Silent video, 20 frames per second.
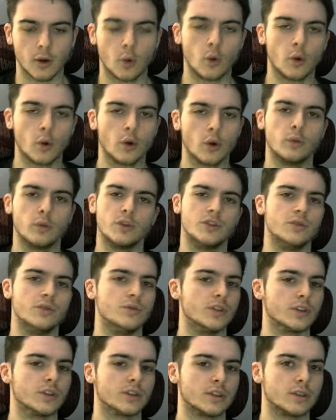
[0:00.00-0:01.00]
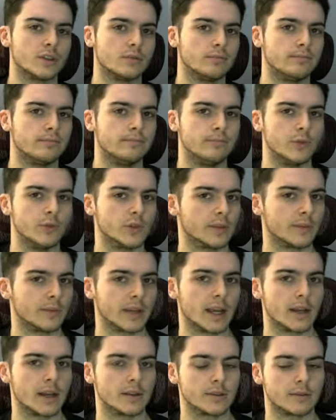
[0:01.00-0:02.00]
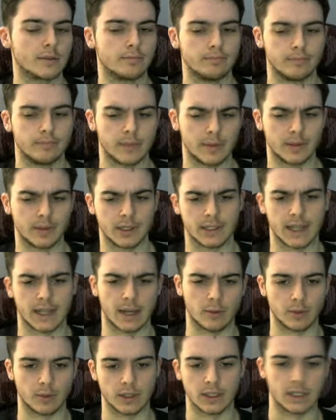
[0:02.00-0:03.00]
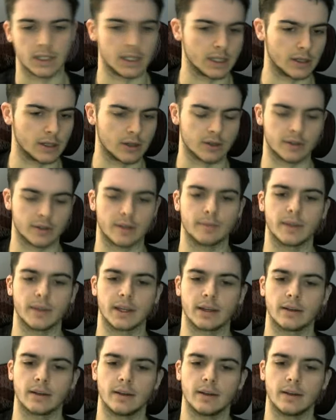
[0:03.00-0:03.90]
or would you just do something else, maybe attack with the Tina or something?